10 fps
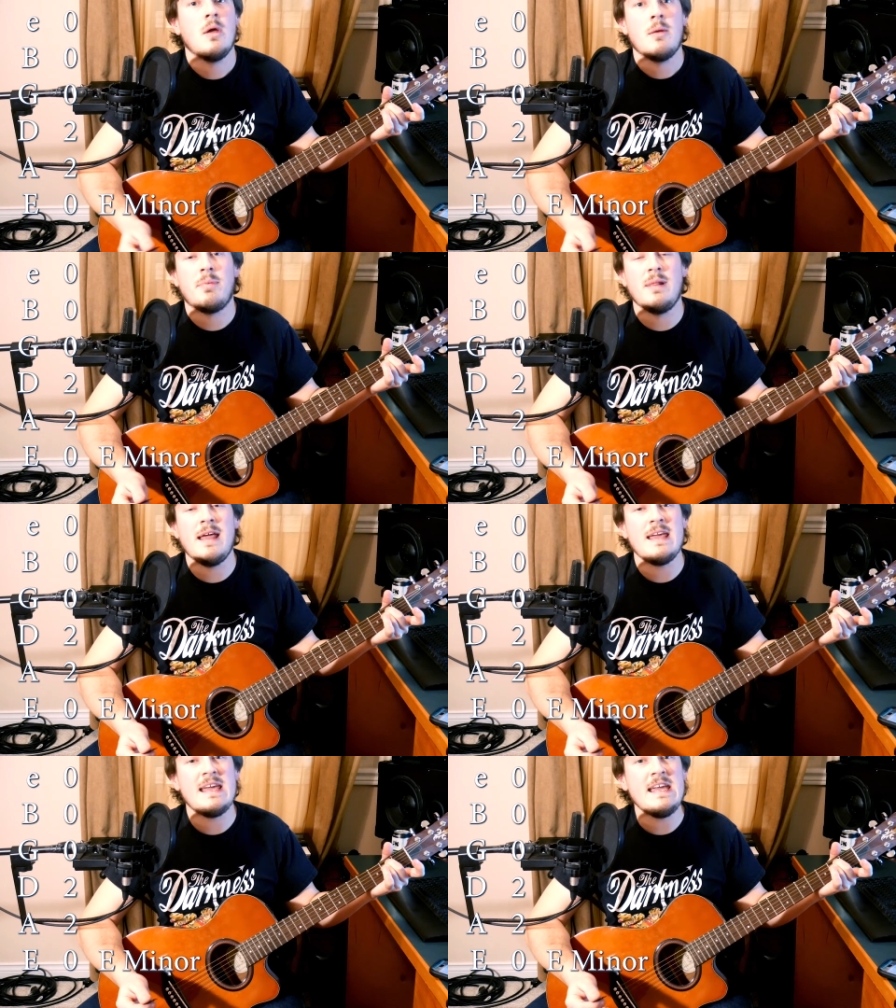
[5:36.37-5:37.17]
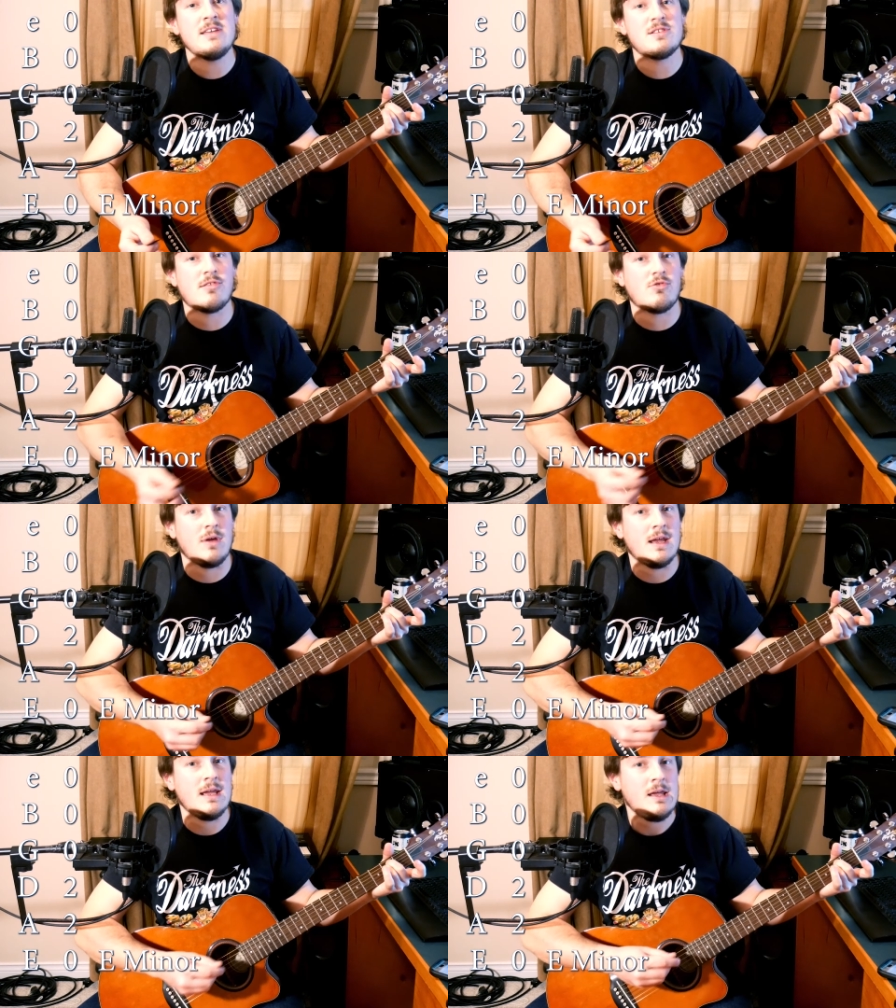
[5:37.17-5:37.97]
play each
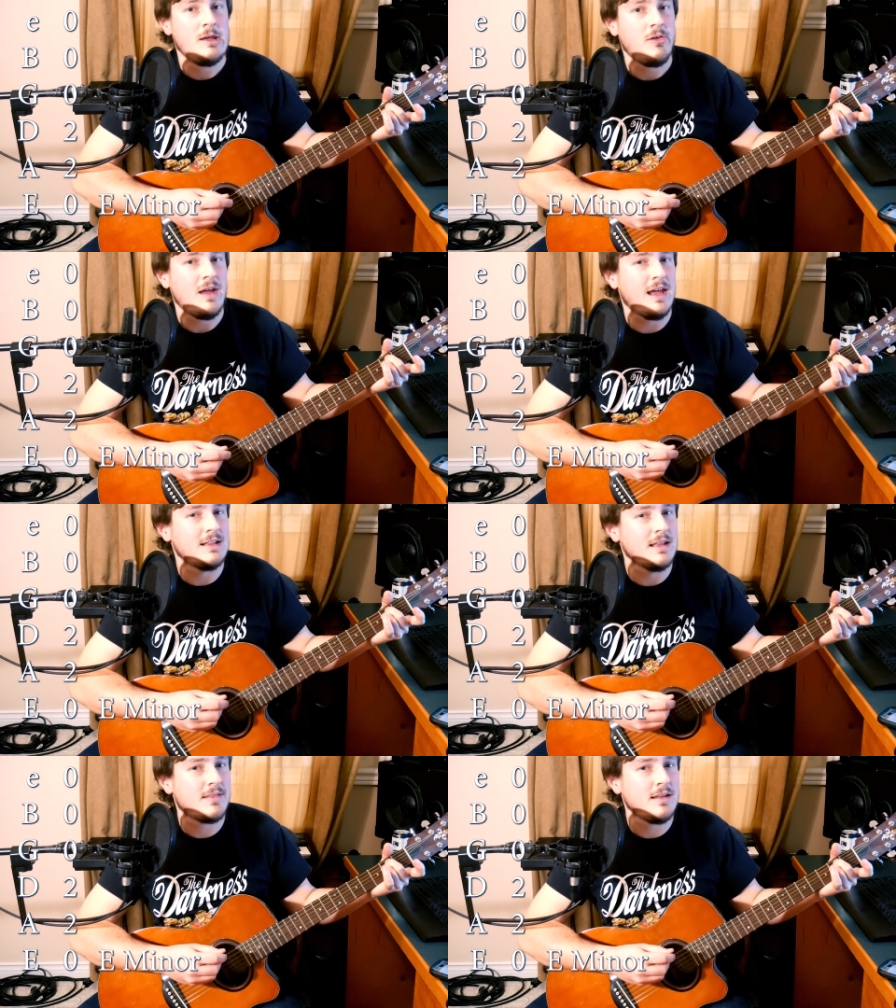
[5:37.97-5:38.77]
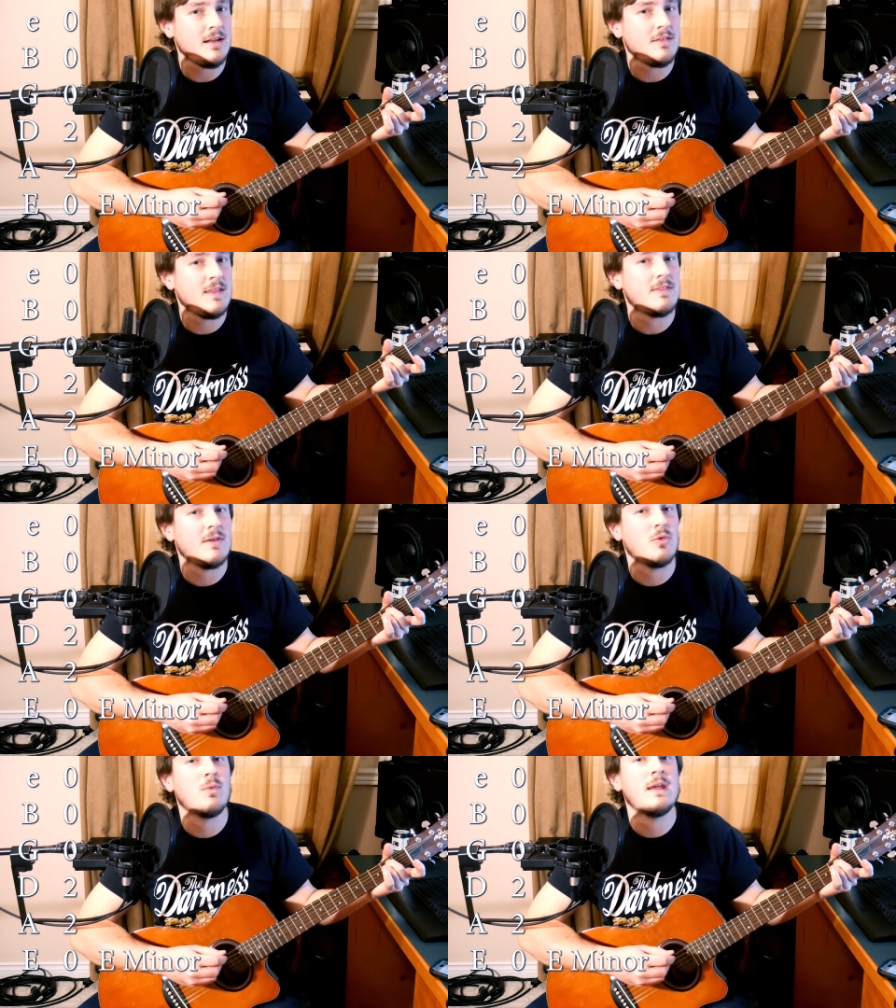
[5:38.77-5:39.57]
string and listen that
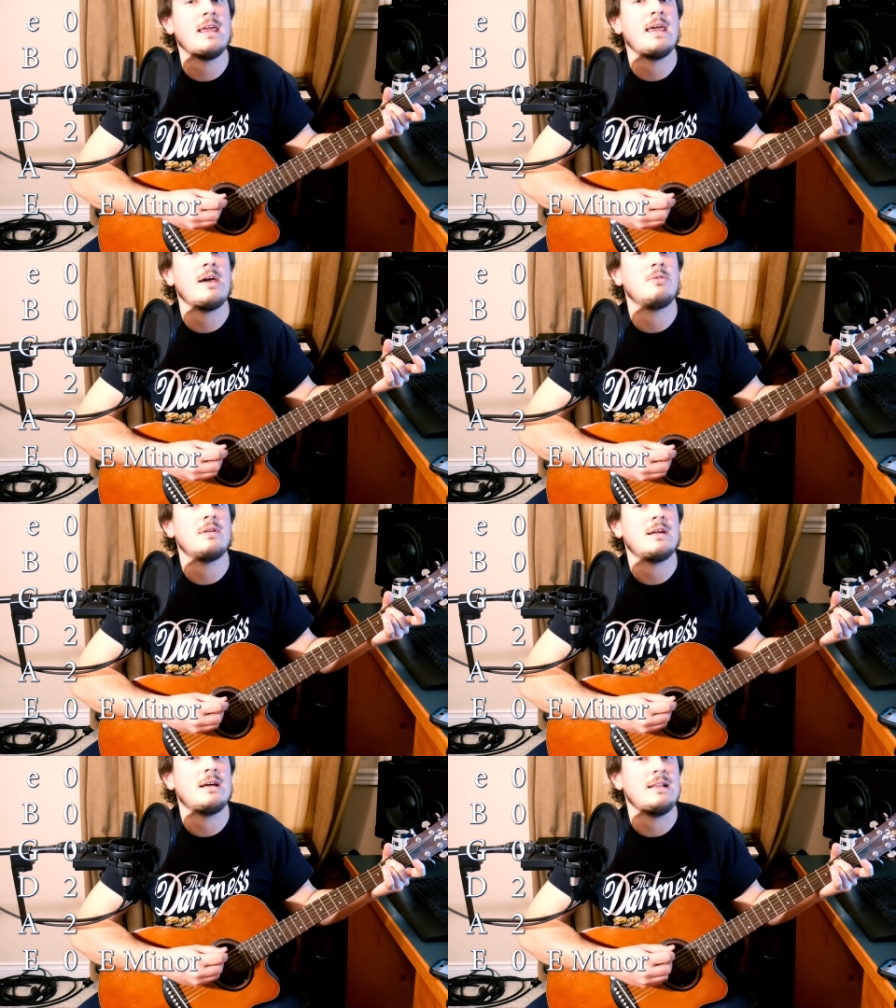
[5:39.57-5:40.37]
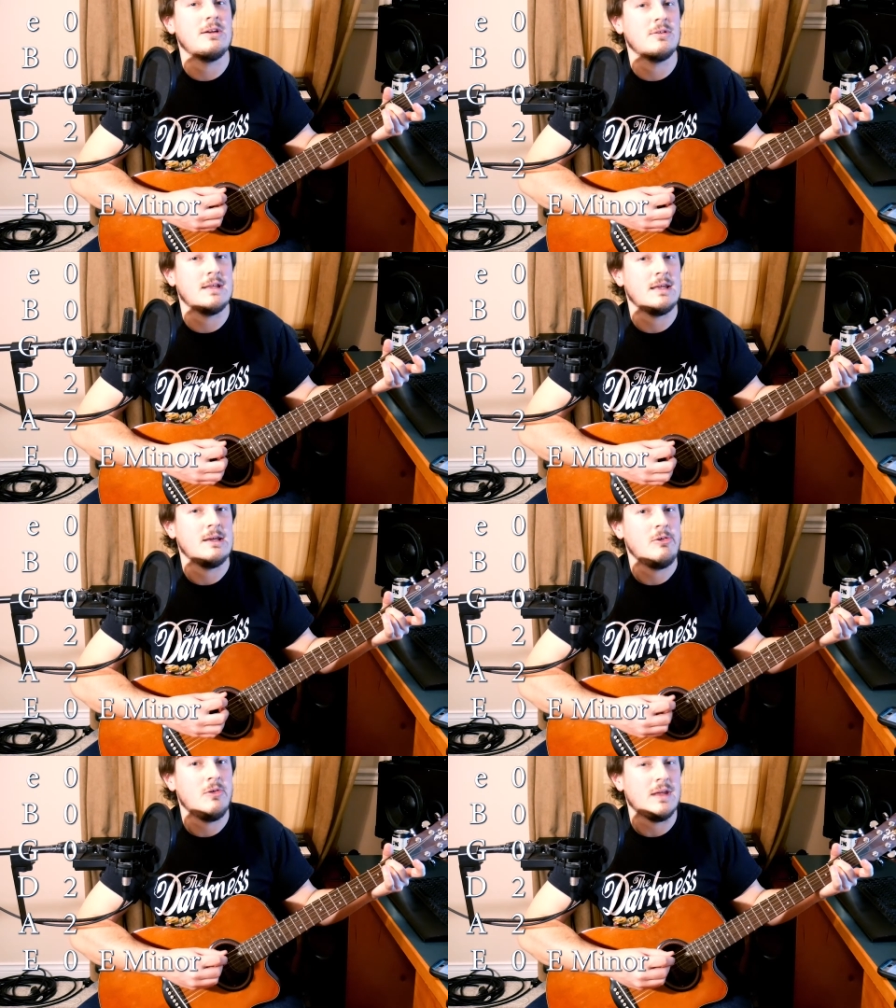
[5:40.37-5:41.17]
they're ringing out clearly.
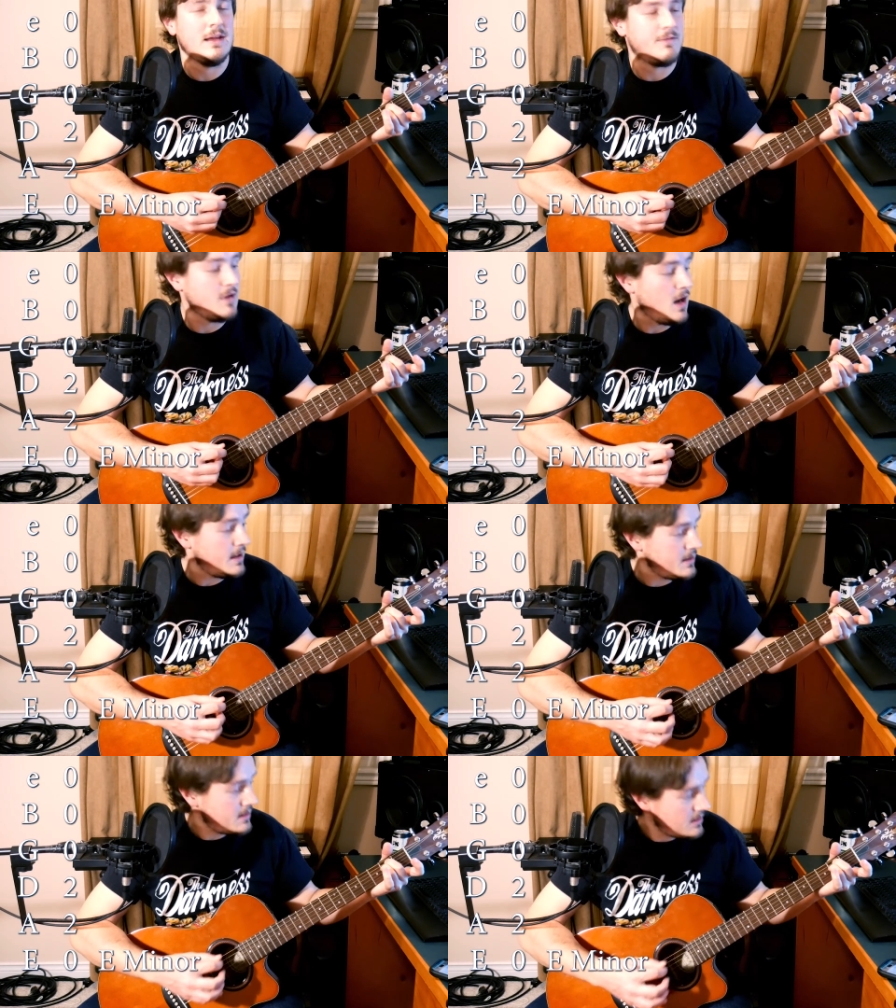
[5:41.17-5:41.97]
If not,